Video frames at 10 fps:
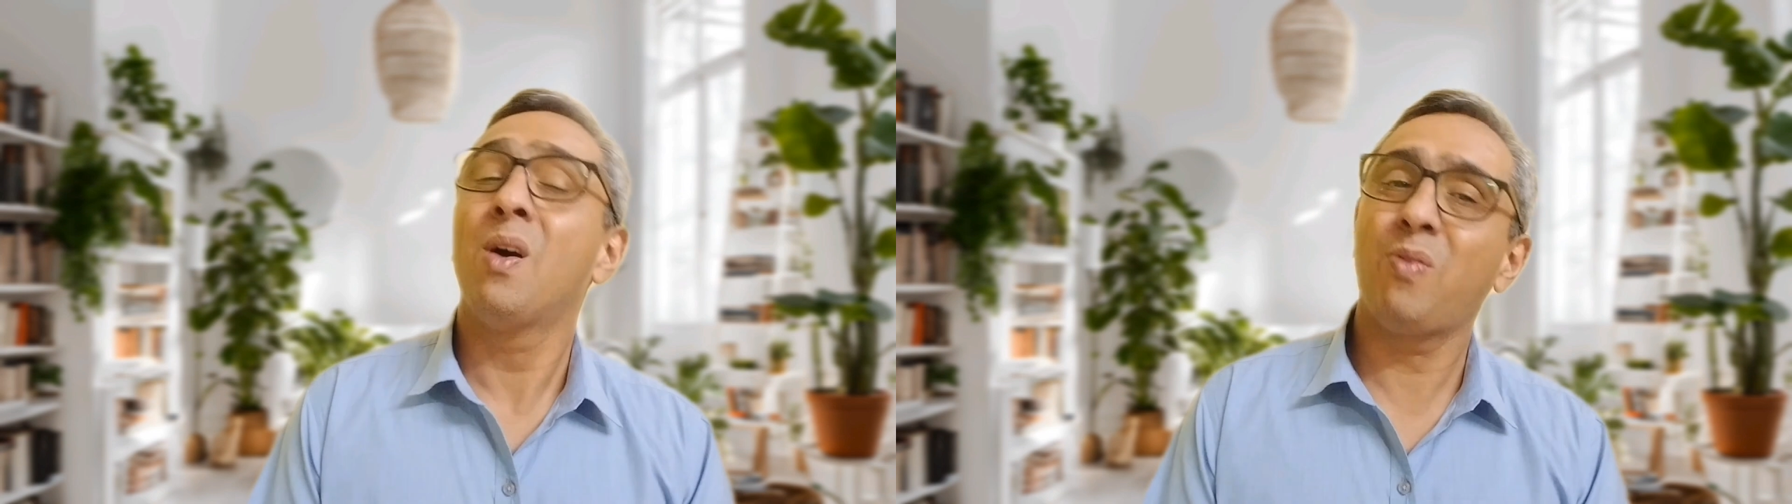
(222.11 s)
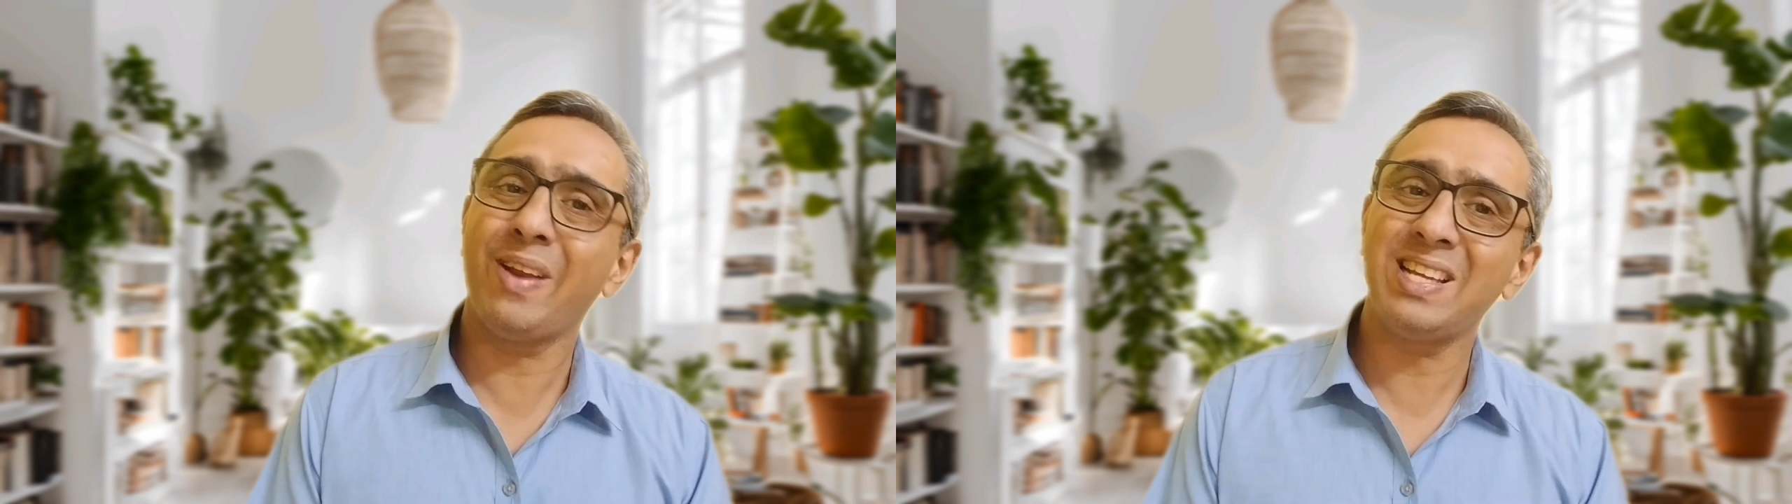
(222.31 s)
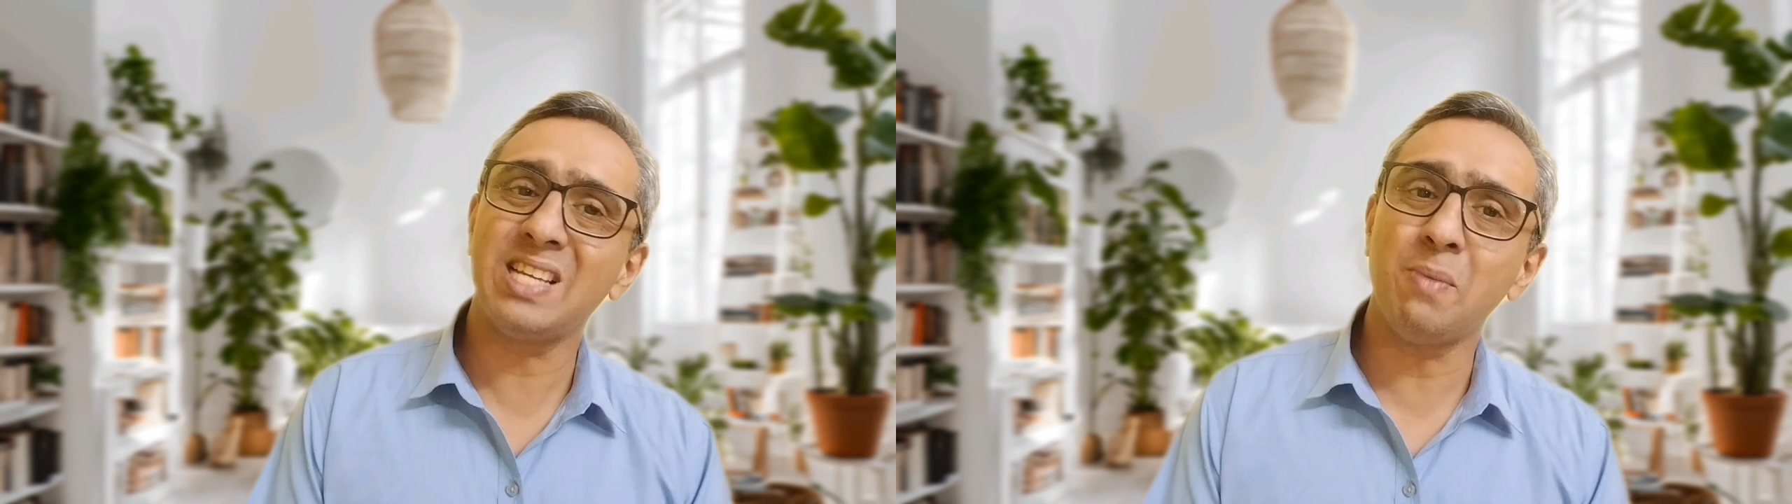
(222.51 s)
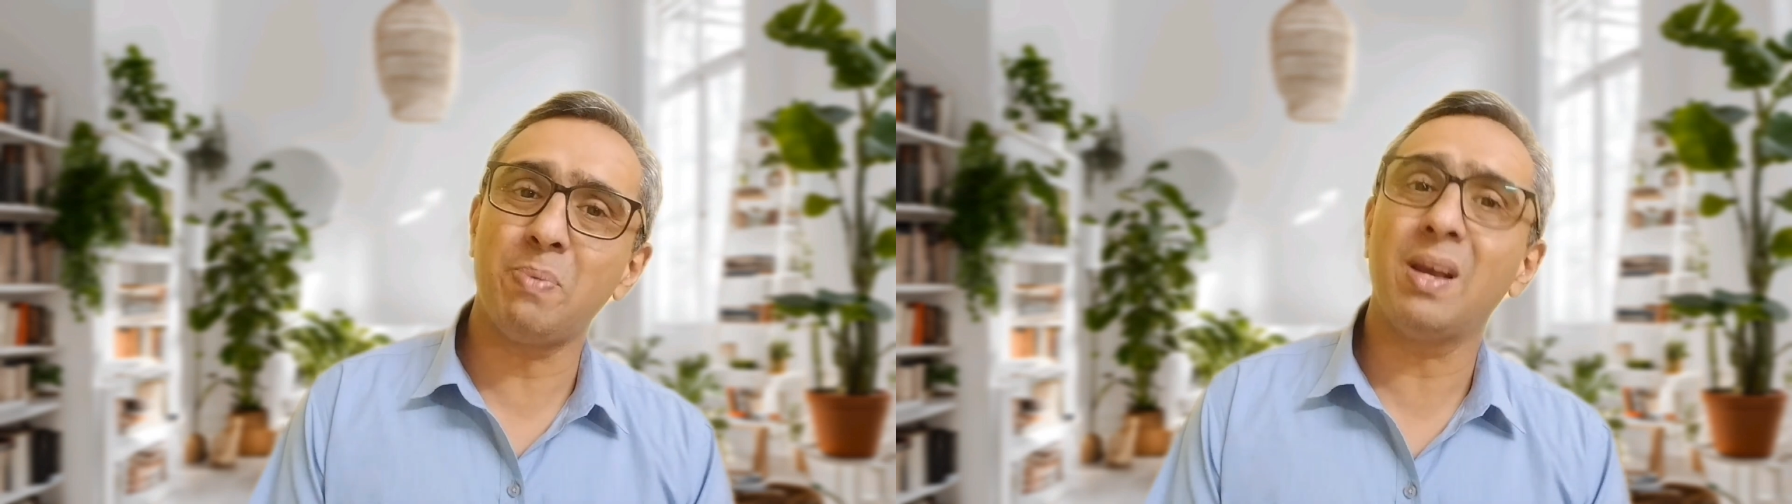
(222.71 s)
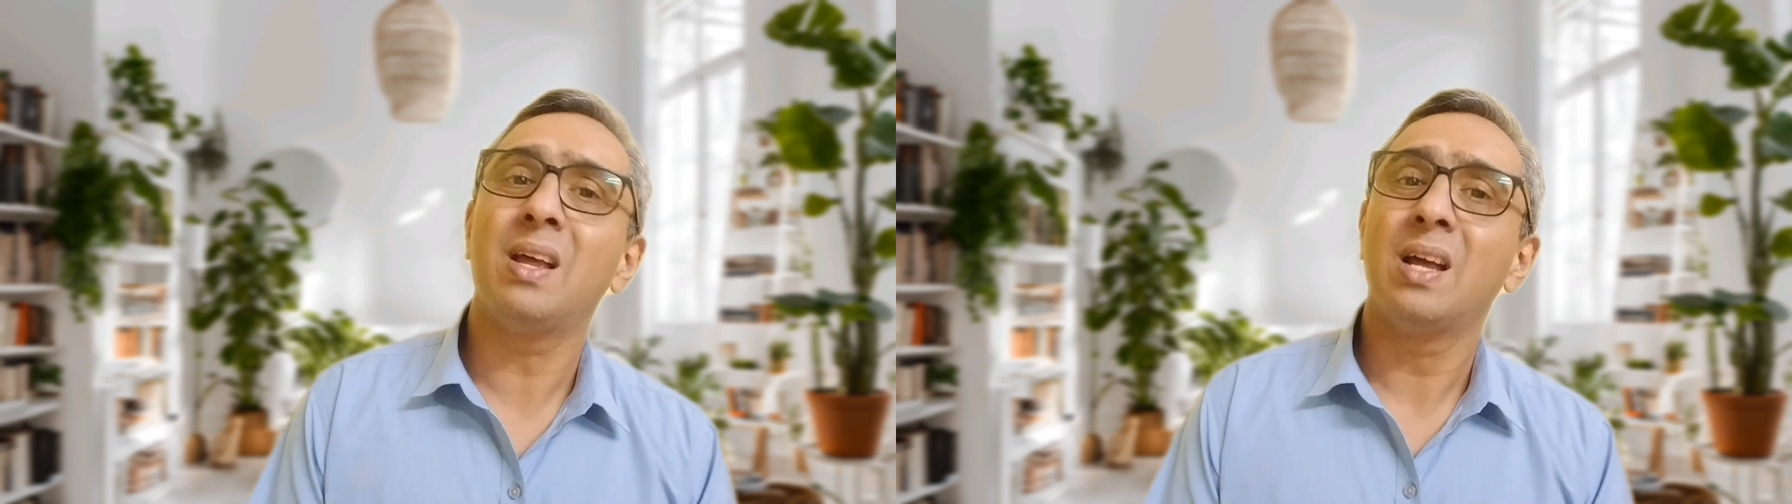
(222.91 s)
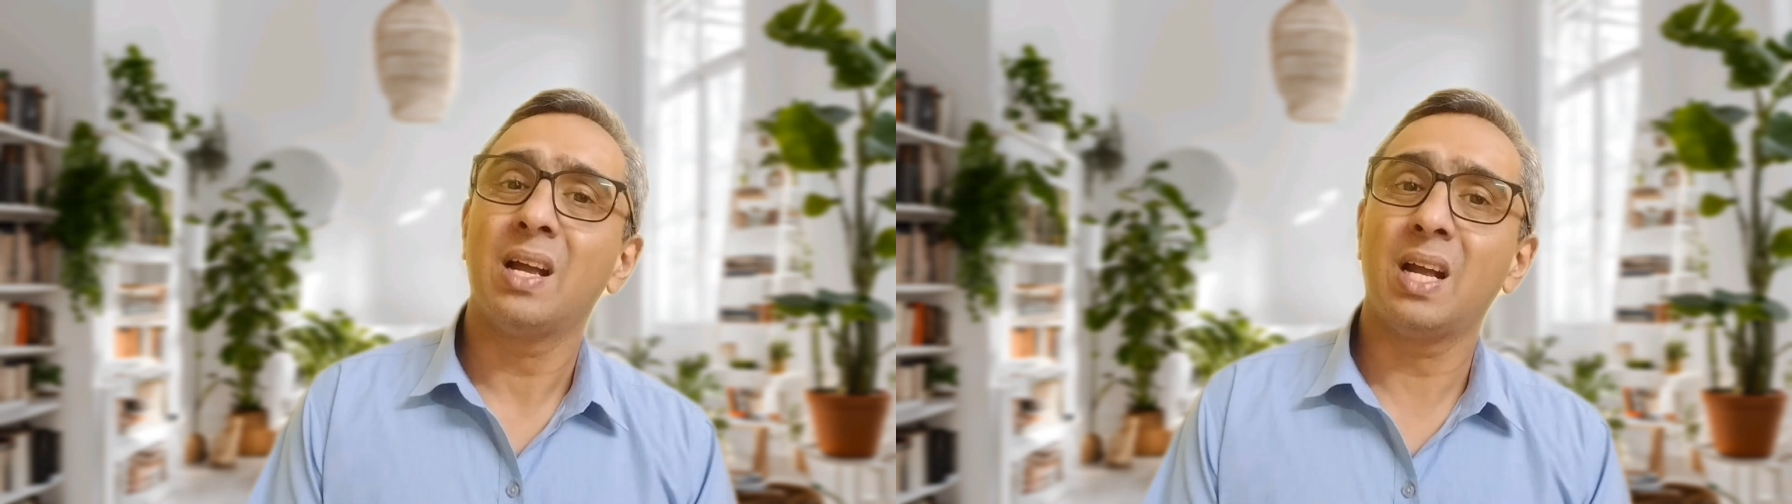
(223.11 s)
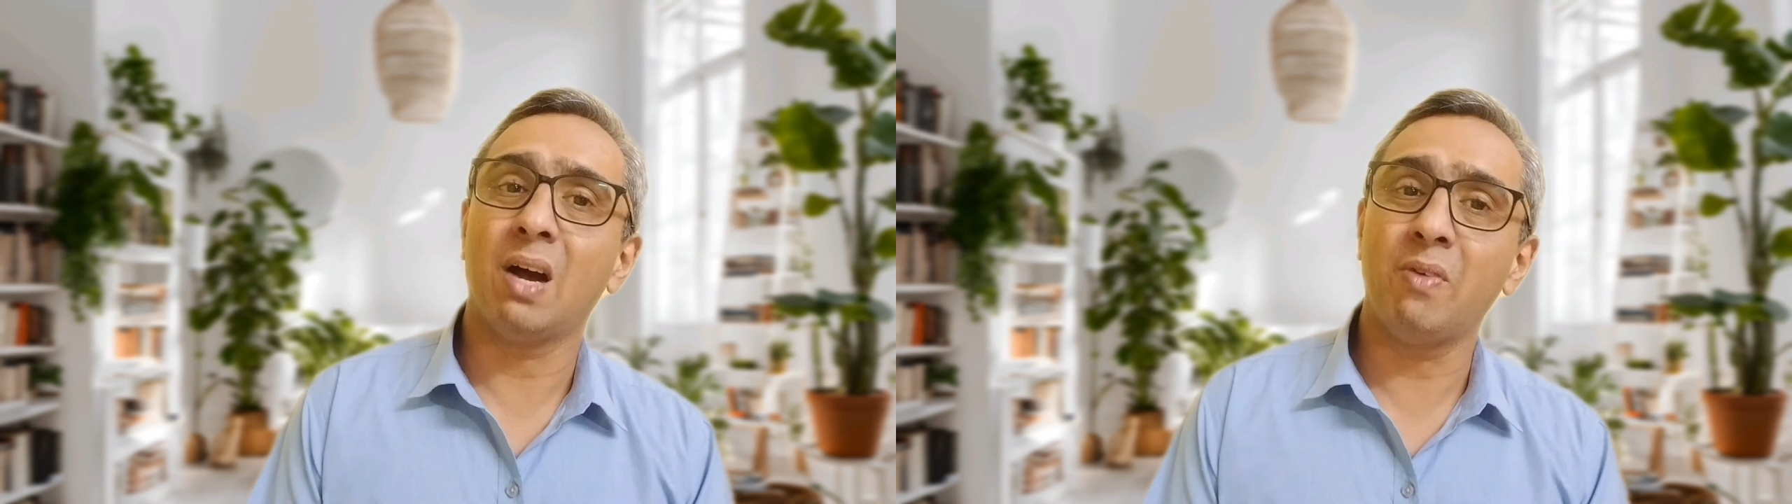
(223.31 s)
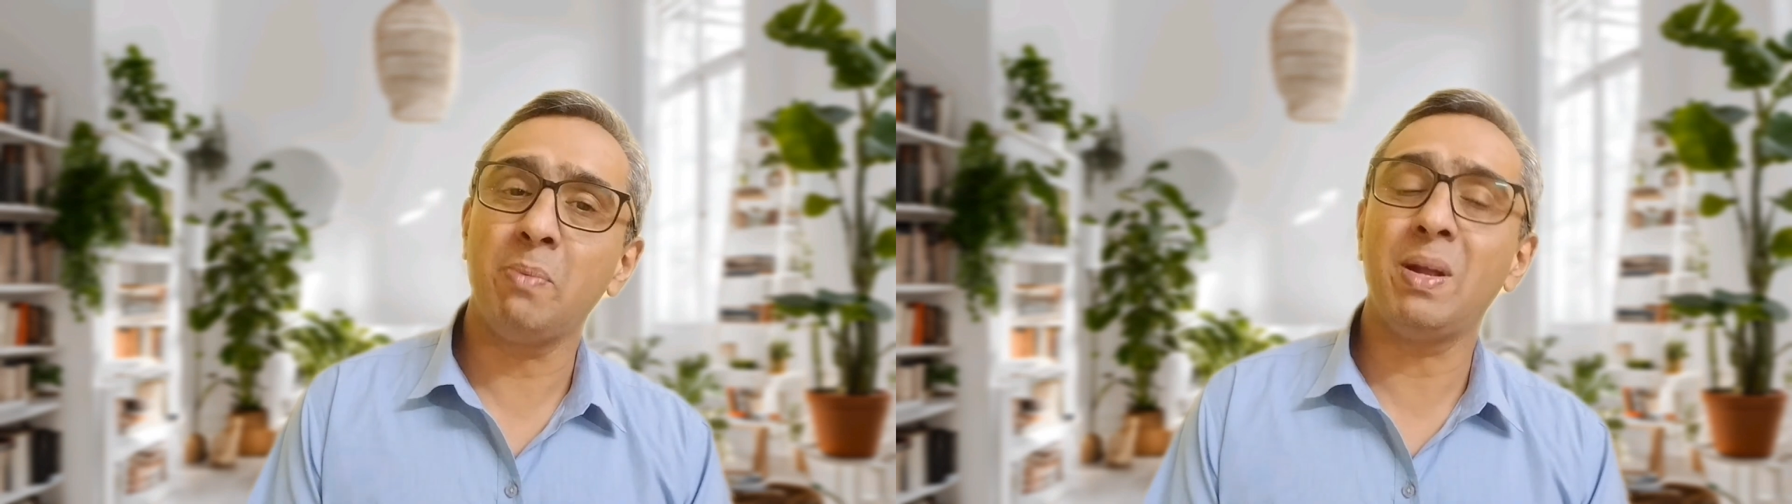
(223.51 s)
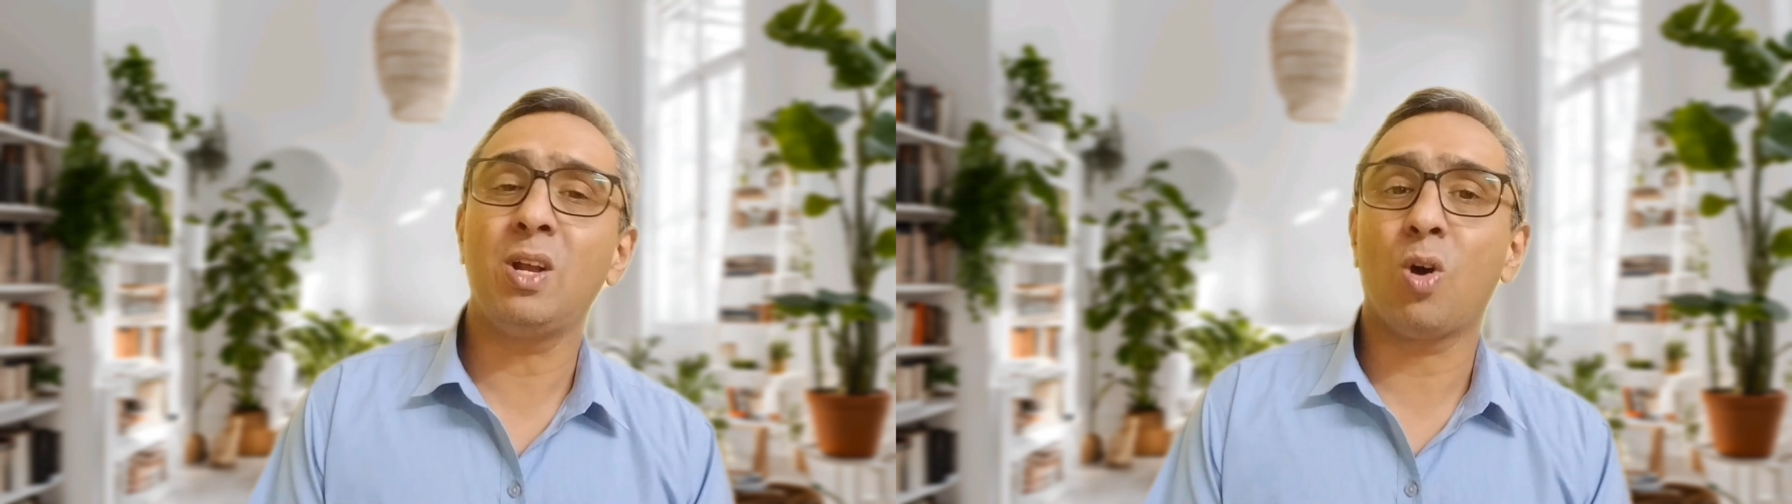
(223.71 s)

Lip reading: For example, government